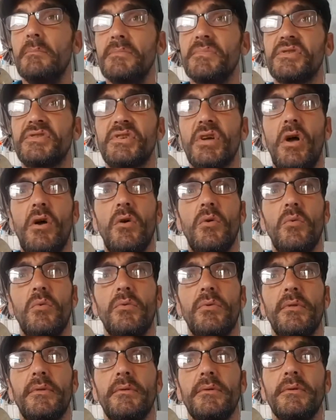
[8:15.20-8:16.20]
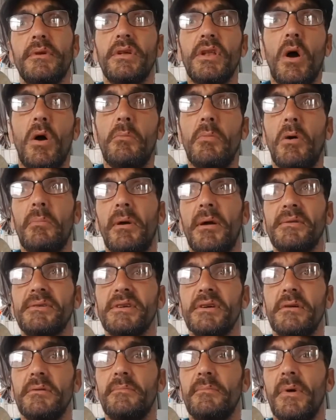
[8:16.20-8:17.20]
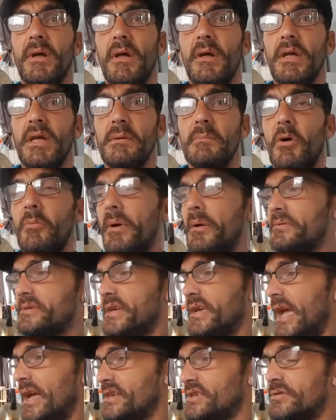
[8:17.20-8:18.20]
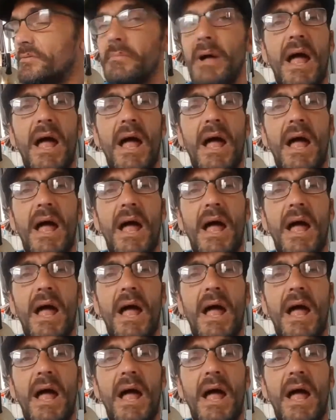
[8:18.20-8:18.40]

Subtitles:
So, you know, you might be able to get some